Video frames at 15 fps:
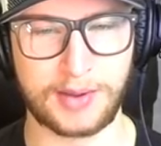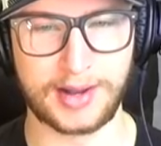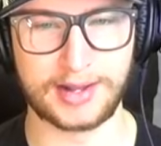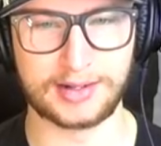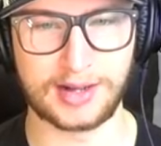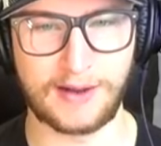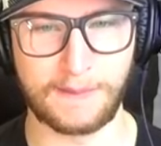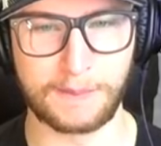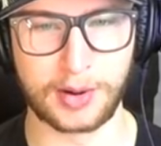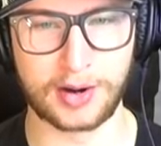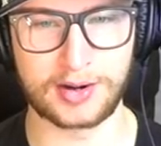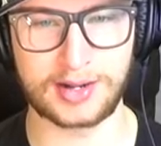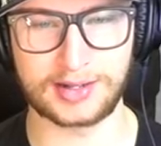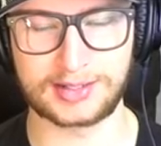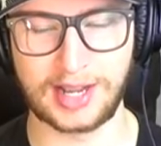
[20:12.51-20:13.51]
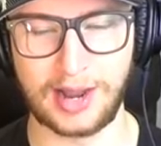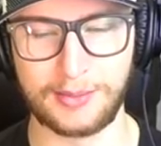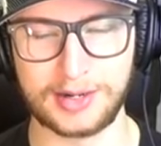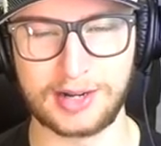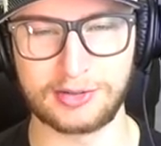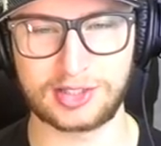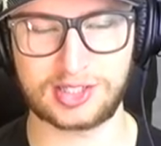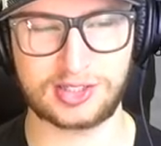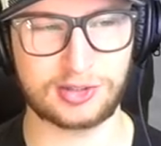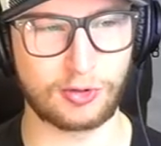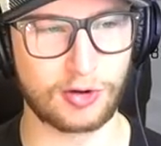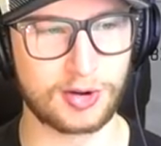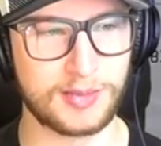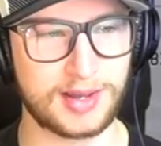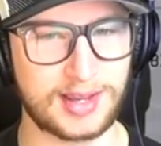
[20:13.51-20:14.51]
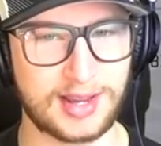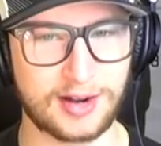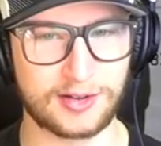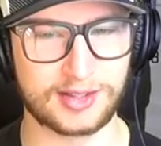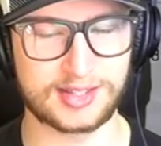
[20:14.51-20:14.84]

But Alberta coming out storming here